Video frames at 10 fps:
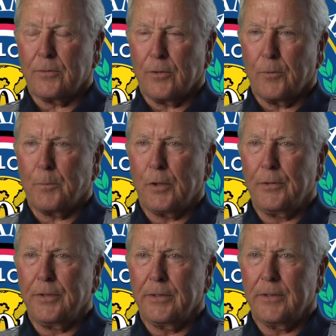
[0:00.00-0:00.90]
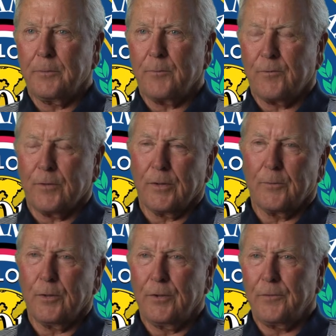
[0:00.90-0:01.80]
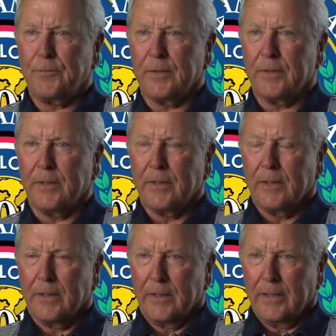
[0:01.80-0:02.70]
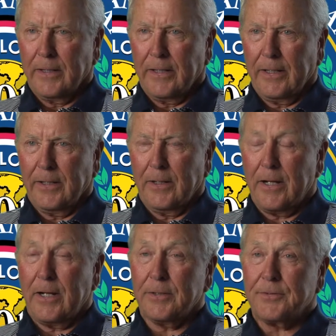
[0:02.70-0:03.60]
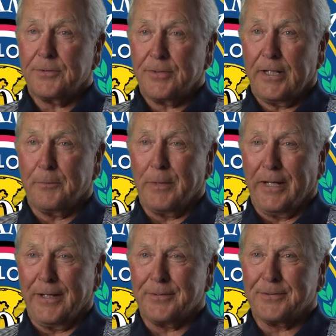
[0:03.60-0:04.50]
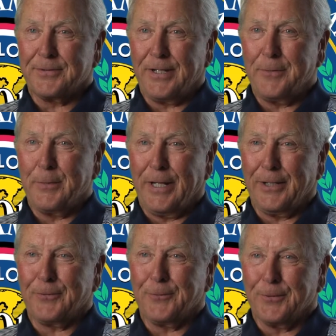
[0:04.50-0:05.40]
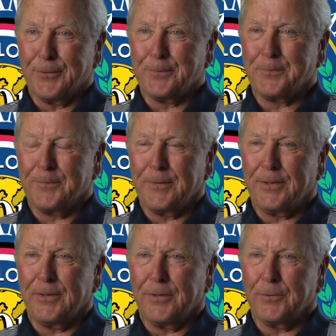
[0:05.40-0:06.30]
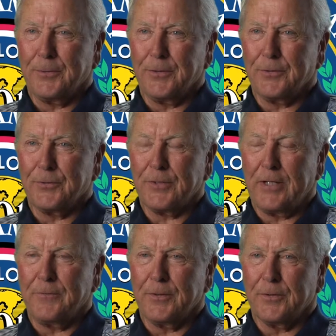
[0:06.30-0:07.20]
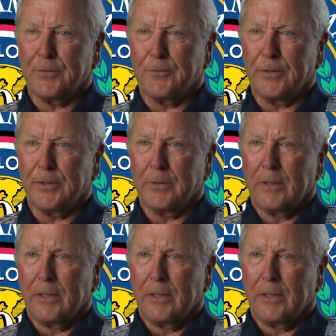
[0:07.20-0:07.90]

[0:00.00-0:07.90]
tarpaulin and for a roof and lots of sandbags. Sandbags were, were your savior over there